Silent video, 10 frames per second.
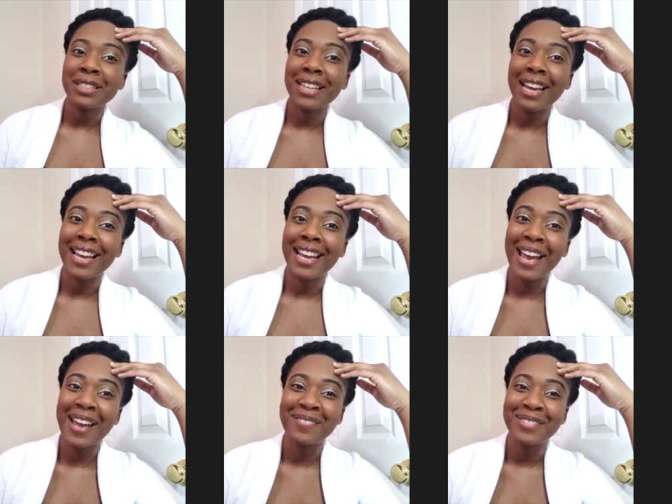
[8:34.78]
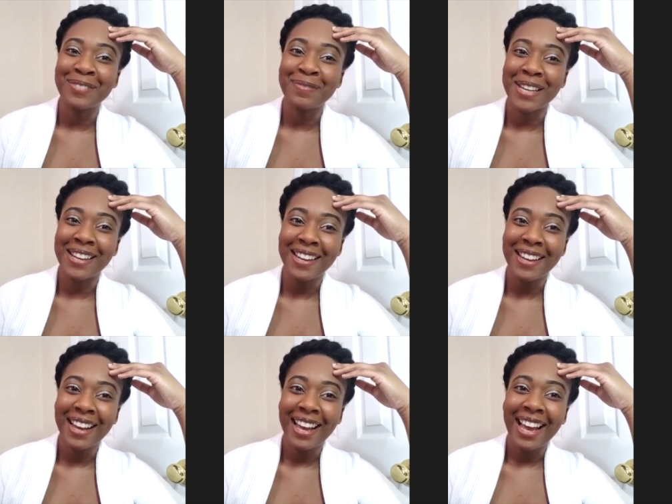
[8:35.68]
they came to me
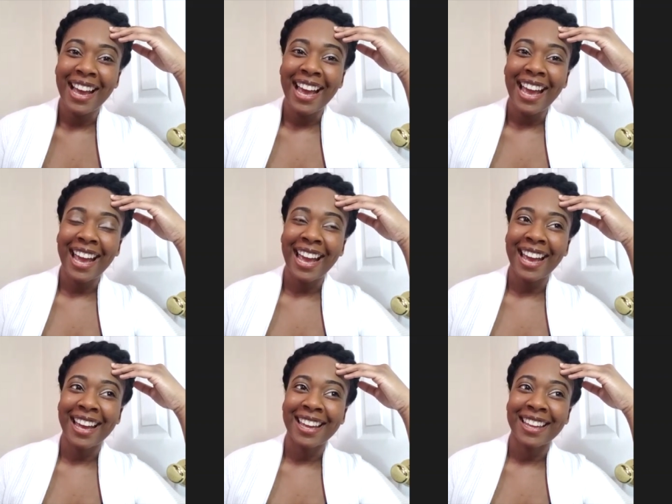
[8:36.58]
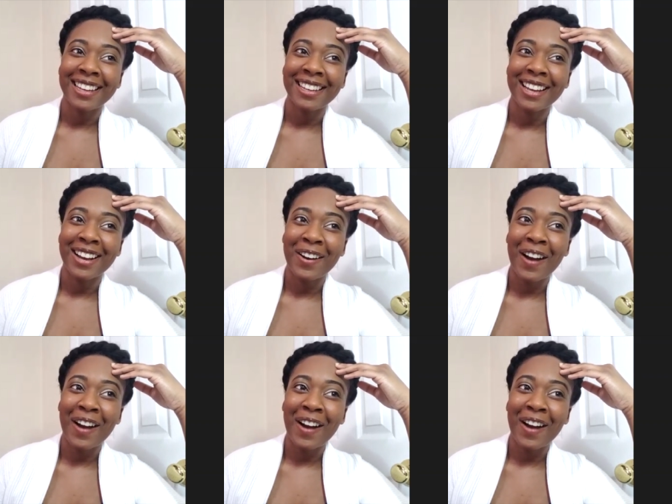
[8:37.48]
and uh,